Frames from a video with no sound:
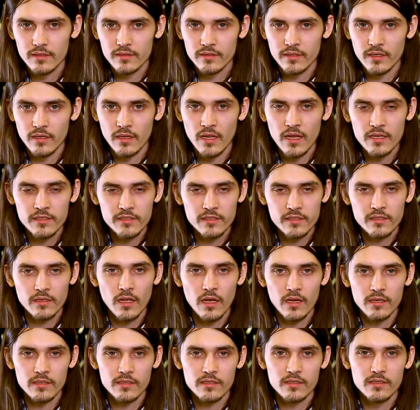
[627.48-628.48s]
The last
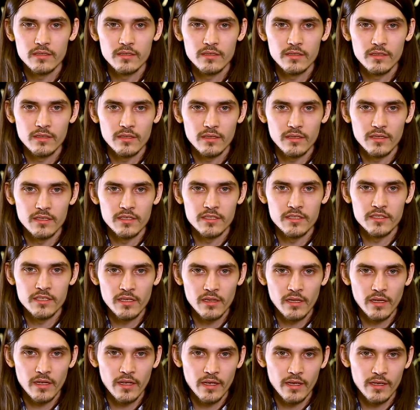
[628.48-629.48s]
class is
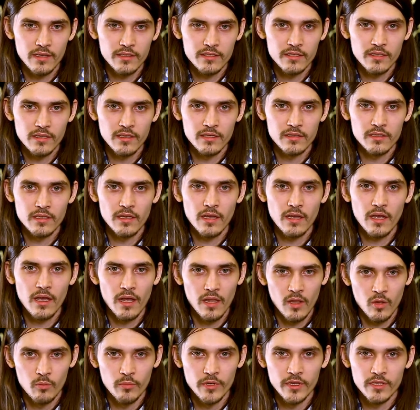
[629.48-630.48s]
silicates and
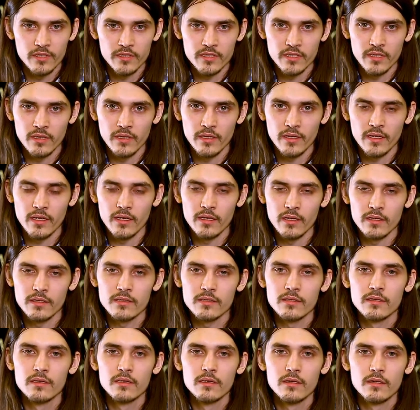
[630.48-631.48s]

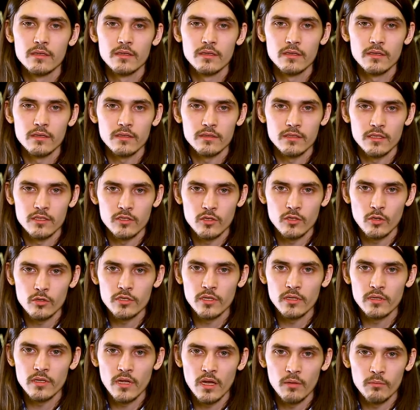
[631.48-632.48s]
aluminosilicates. The
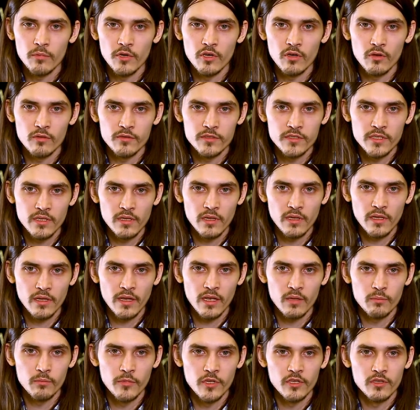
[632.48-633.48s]
total number of
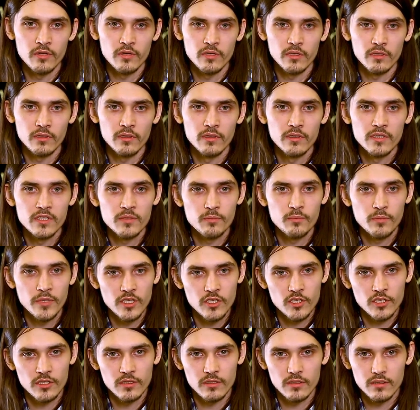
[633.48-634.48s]
silicate mineral
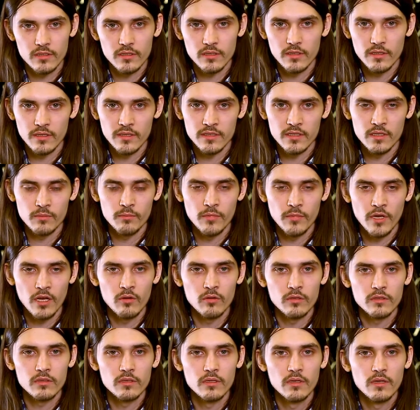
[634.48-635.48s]
species is
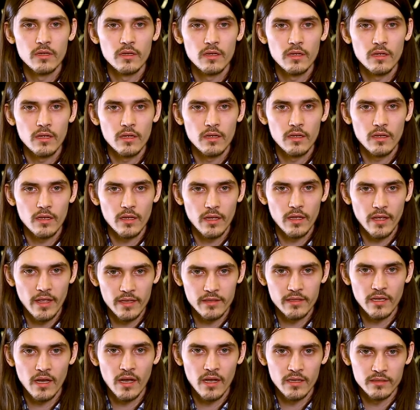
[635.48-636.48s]
about
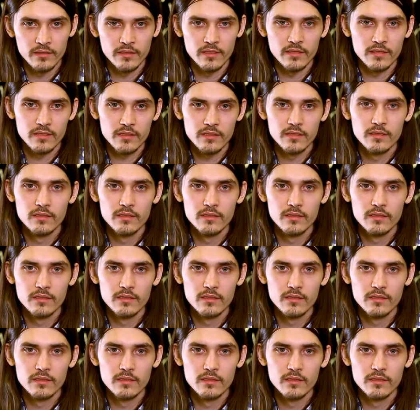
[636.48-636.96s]
800.